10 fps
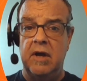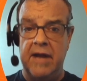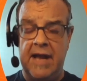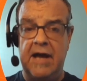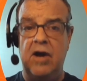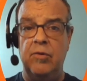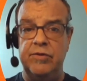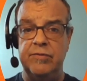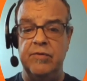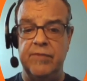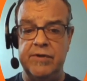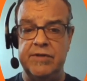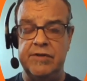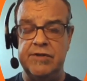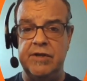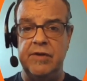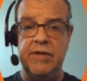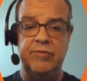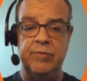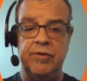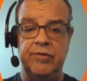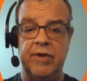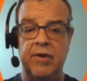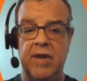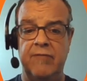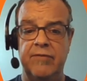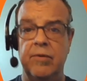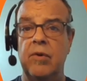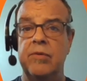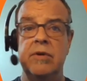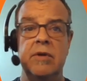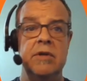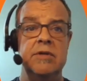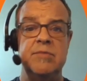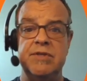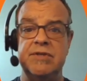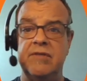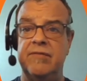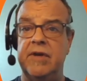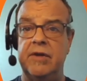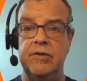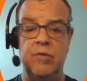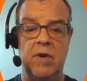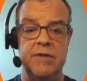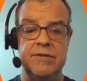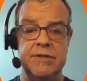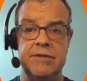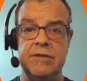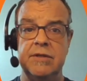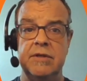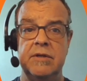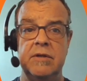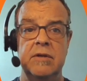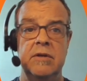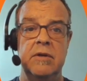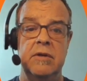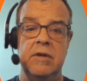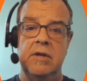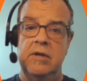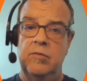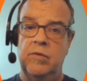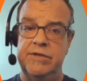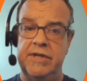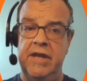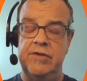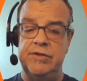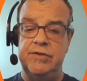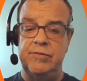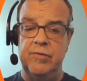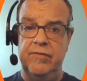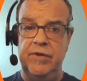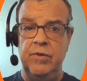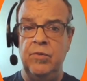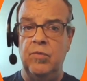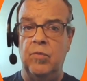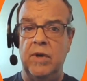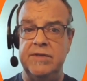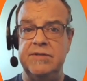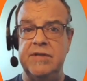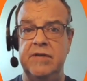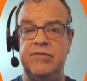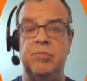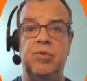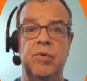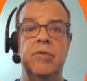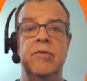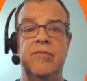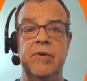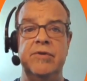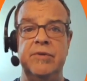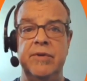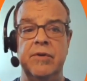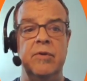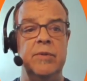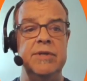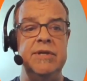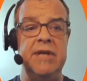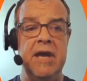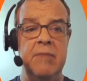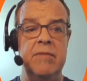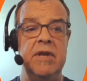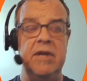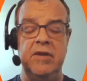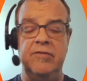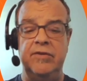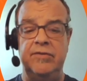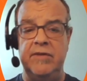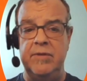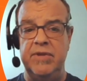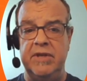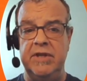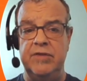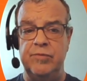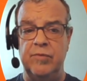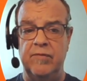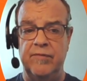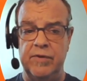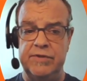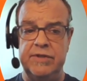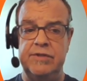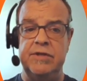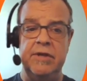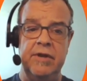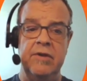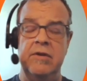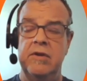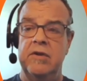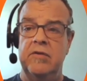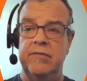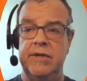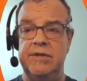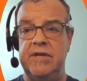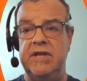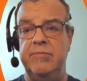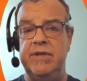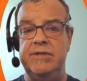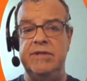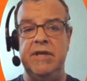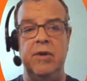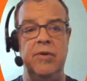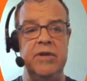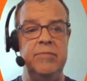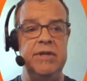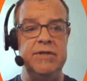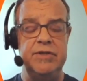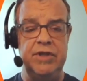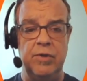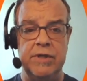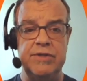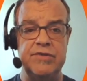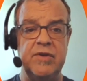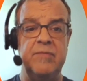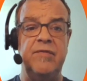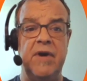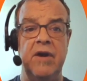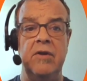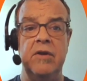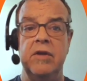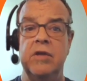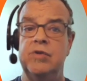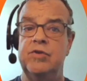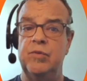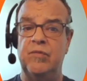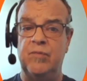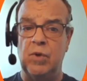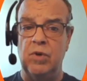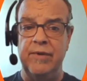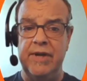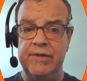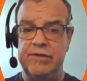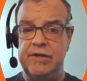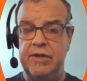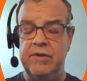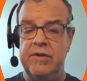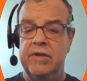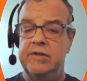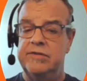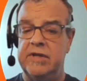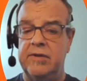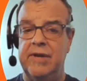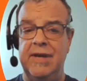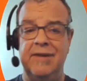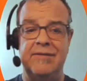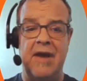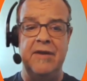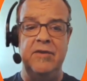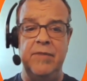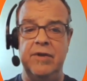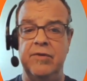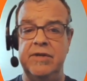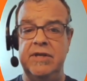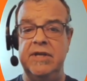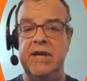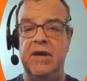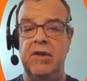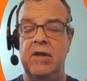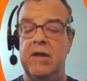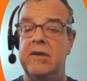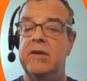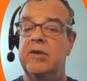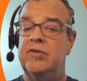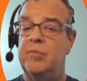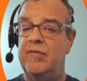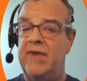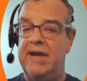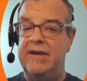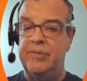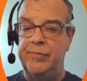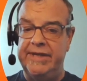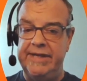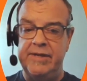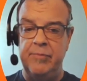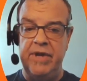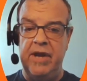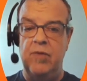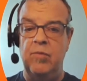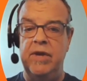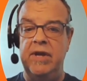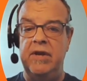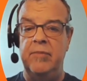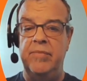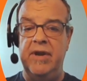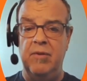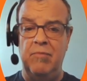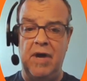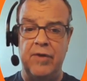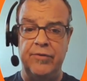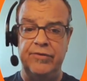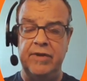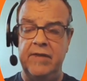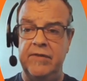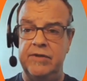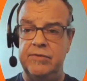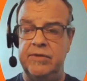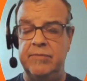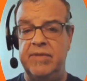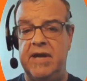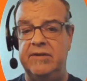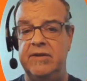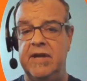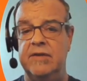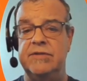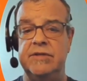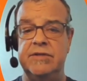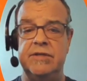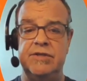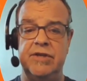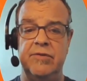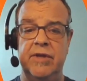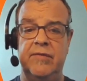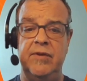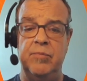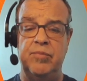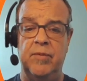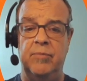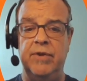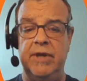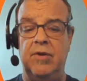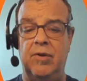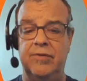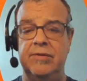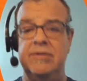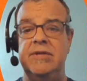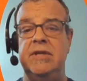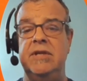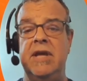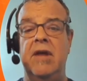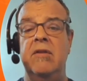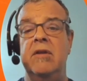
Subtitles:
how to reverse engineer these because they all have their own specific nuances. Once again, just to review, what does native support refer to in Erwin DM? It gives us the ability to reverse engineer via JDBC, ODBC, or a script file, to forward engineer, generating a document or DDL, to provide complete compare, where you can compare models and then do an impact analysis to generate the appropriate altered DDL,